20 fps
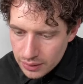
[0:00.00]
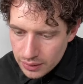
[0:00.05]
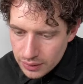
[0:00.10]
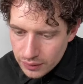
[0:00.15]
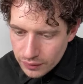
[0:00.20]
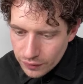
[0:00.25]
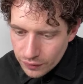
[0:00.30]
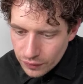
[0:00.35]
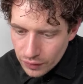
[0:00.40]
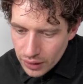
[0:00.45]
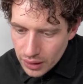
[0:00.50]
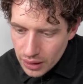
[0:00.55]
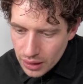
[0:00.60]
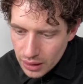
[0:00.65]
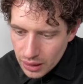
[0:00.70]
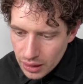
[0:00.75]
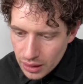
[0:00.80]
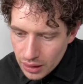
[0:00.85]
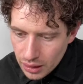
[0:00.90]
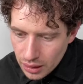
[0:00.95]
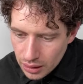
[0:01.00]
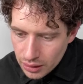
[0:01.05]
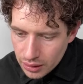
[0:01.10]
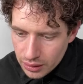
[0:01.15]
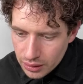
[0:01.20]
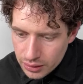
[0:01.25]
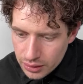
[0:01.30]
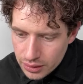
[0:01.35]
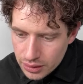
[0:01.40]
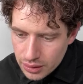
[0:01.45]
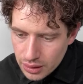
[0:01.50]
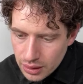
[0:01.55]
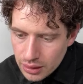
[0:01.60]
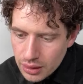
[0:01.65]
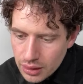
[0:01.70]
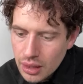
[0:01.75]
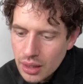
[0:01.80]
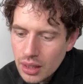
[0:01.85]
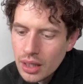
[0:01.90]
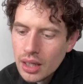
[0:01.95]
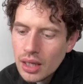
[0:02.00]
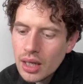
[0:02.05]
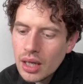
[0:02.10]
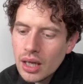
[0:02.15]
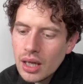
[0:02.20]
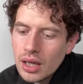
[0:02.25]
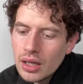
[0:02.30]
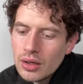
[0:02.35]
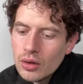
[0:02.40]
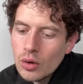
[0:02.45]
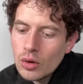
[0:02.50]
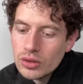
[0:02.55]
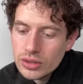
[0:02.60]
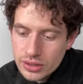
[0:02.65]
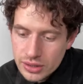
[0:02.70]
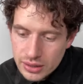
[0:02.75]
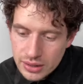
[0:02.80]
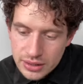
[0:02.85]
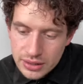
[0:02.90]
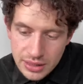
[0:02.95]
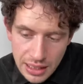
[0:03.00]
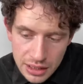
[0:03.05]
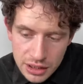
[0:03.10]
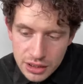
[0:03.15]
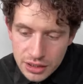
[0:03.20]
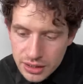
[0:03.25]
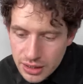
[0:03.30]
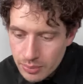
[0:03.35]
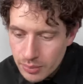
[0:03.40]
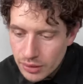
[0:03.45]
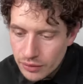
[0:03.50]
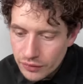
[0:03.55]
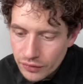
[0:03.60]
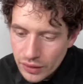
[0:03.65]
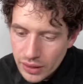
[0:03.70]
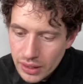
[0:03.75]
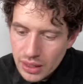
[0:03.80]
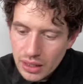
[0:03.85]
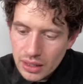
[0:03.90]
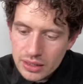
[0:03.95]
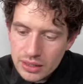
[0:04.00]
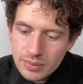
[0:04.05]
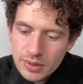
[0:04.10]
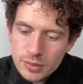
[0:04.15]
free colours or / similar free colours?